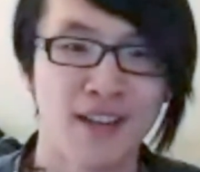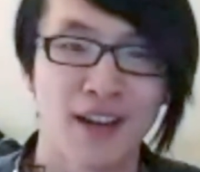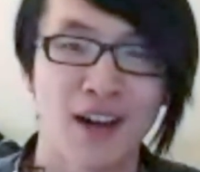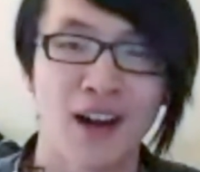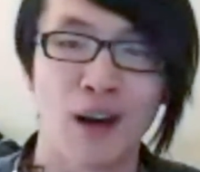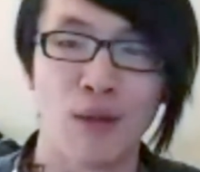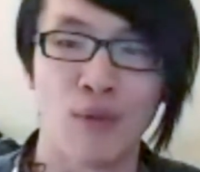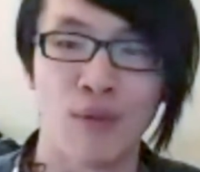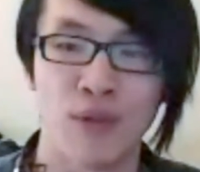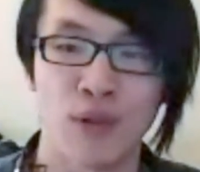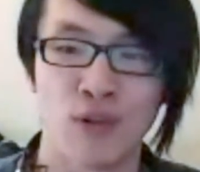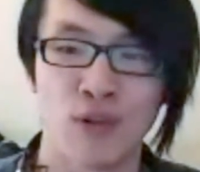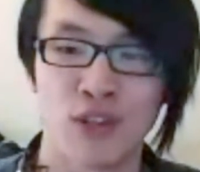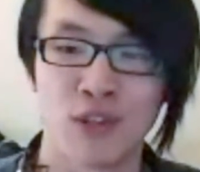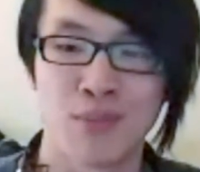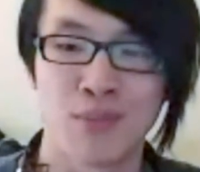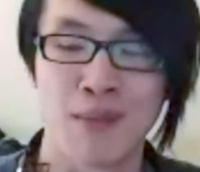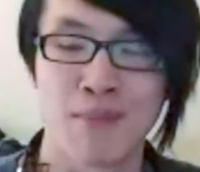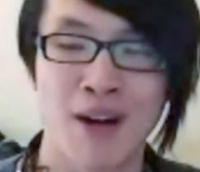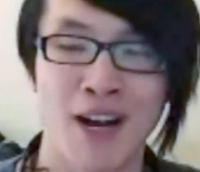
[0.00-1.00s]
uh, with U S
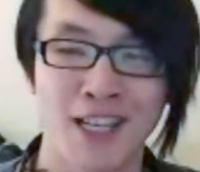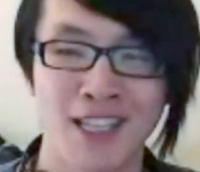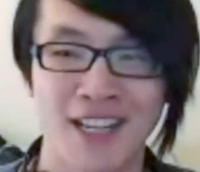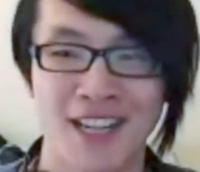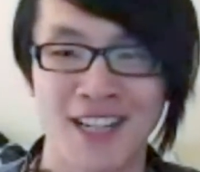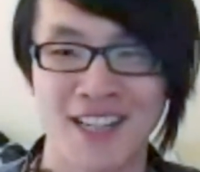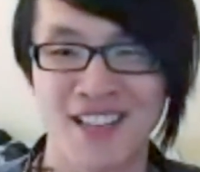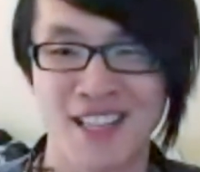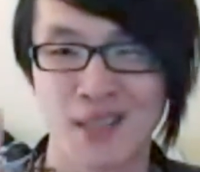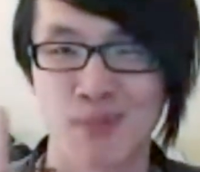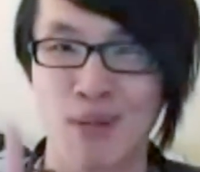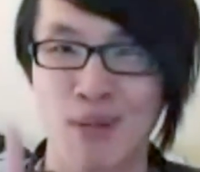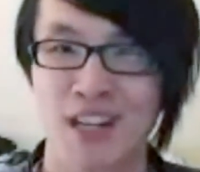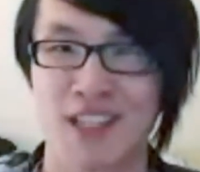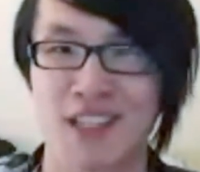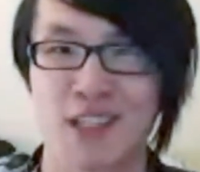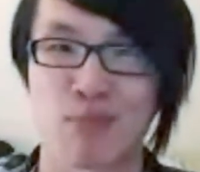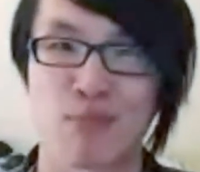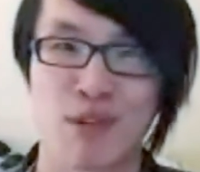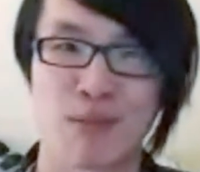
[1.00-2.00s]
B mics, and I suspect
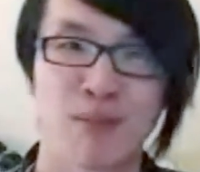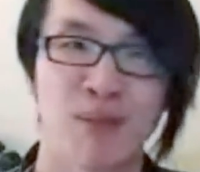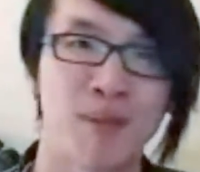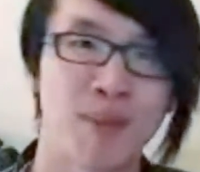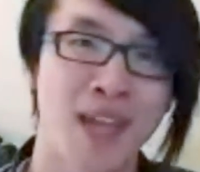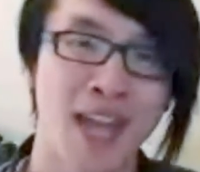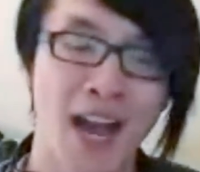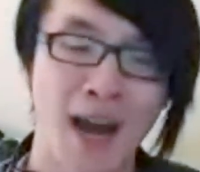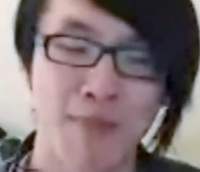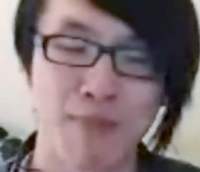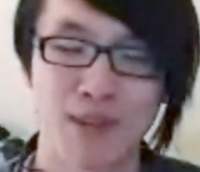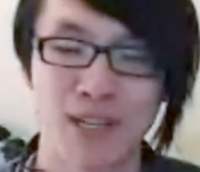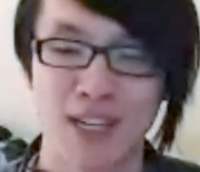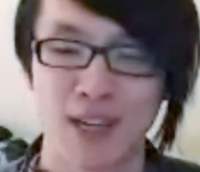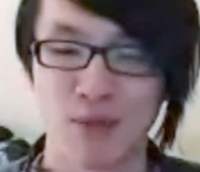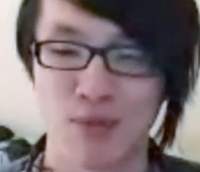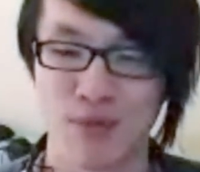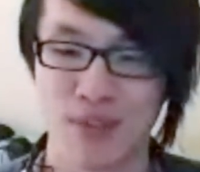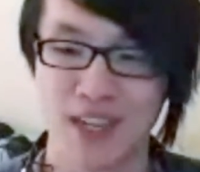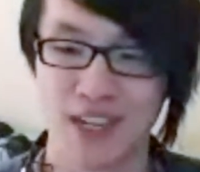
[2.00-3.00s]
it's probably happening
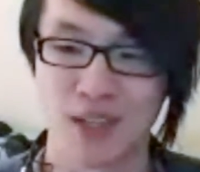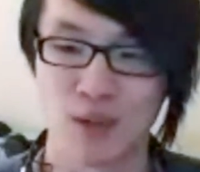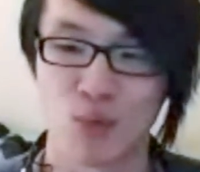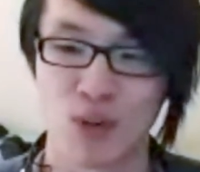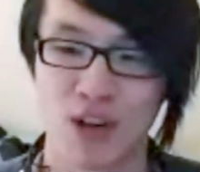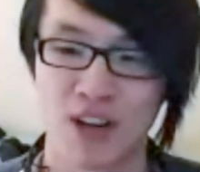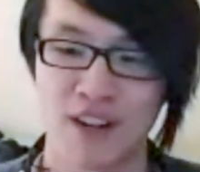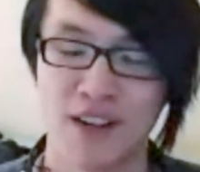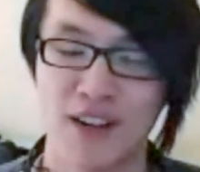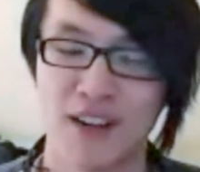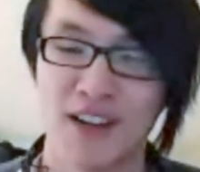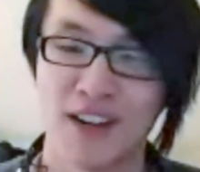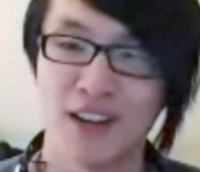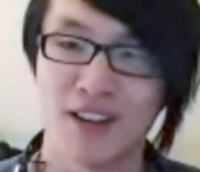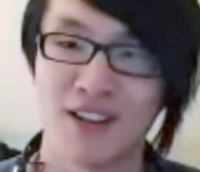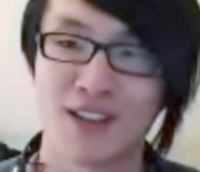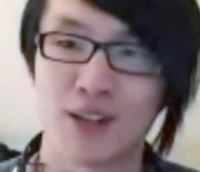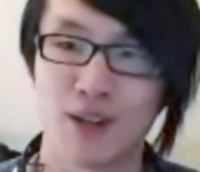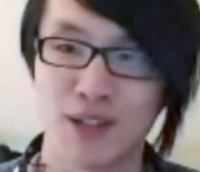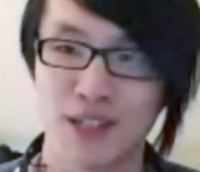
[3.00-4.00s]
with this one.
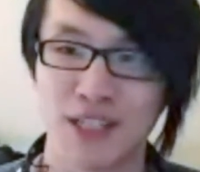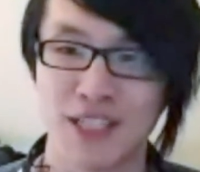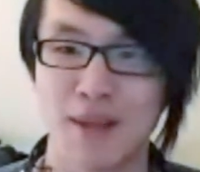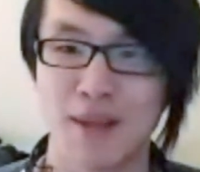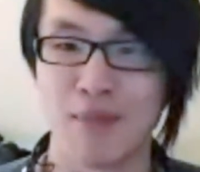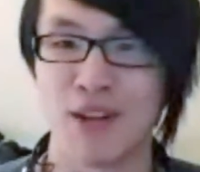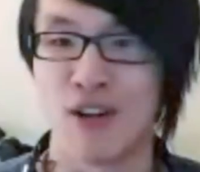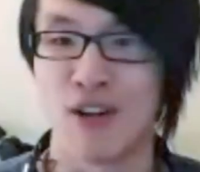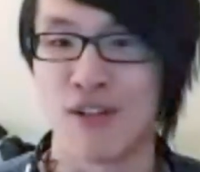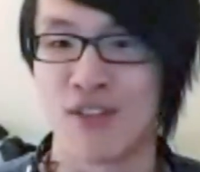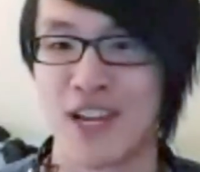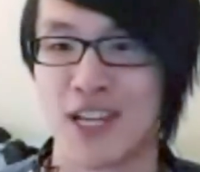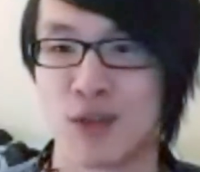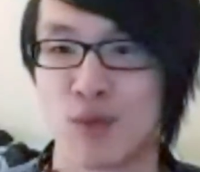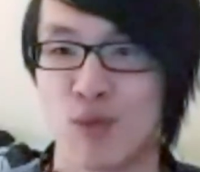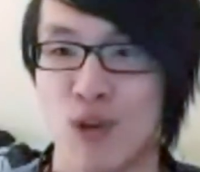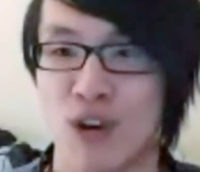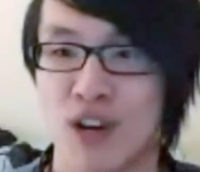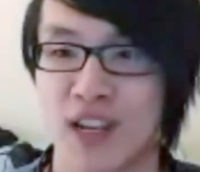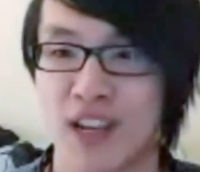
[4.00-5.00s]
So just let me know if that's
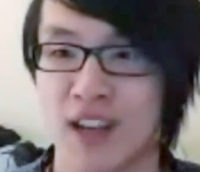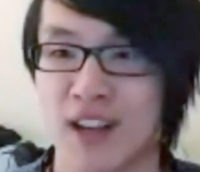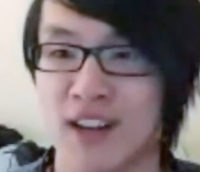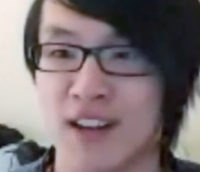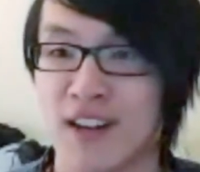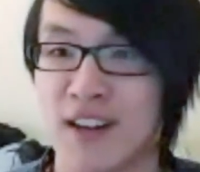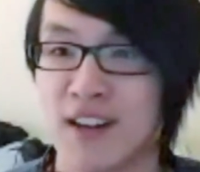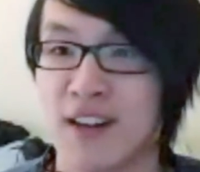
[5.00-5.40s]
working.